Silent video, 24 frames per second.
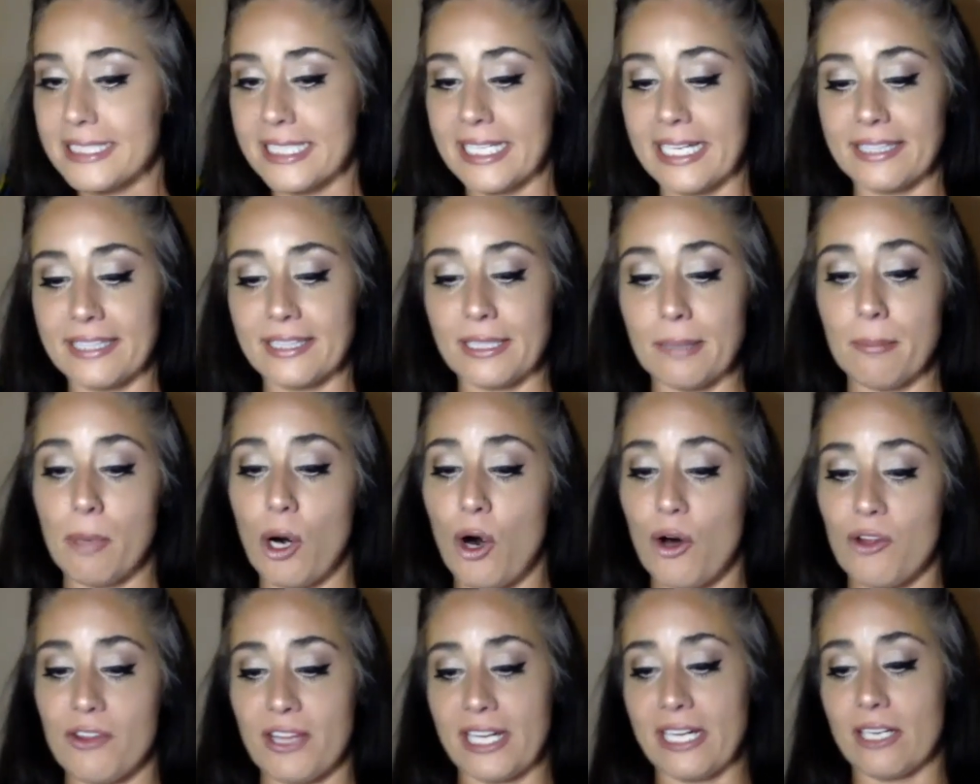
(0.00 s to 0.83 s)
get them
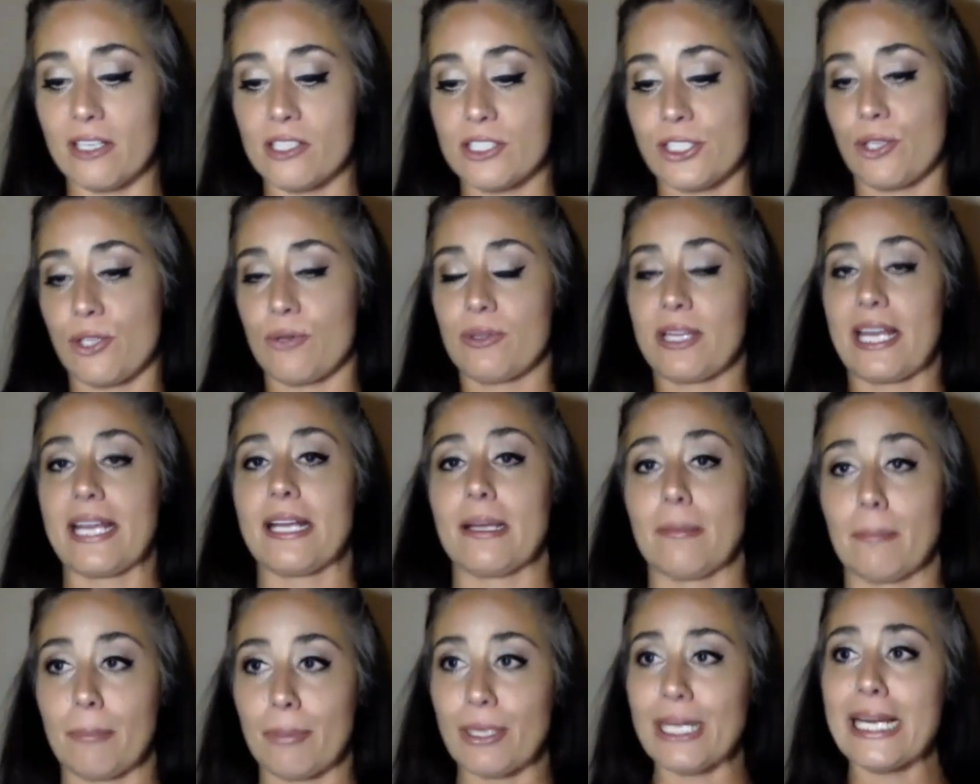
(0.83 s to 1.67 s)
all there so they
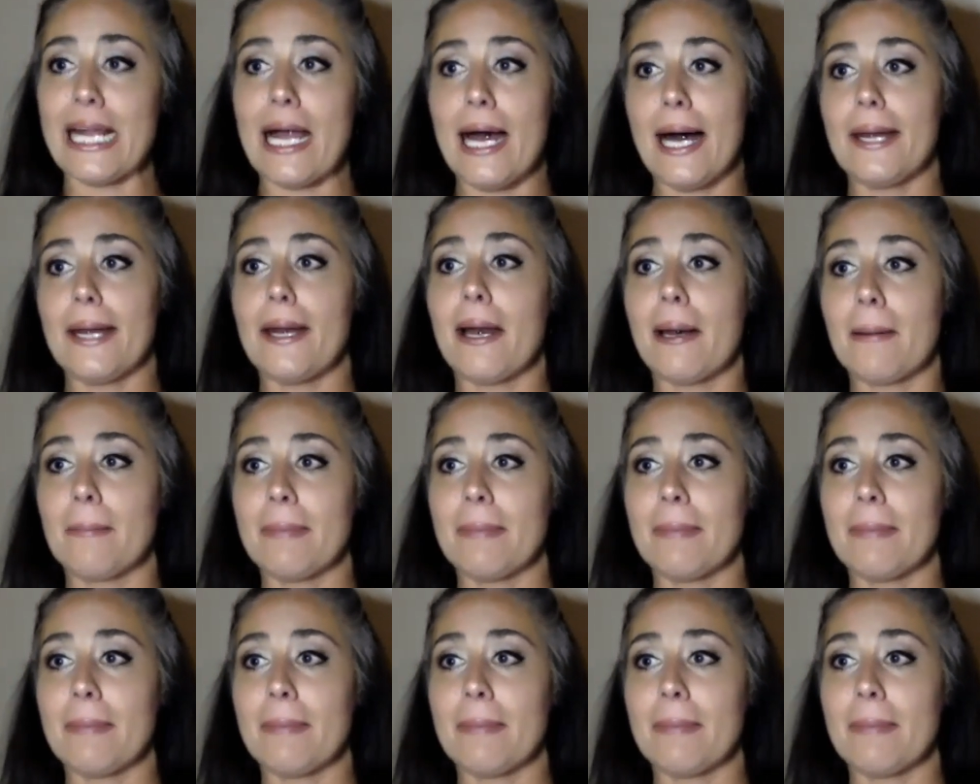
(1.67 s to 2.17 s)
can bring on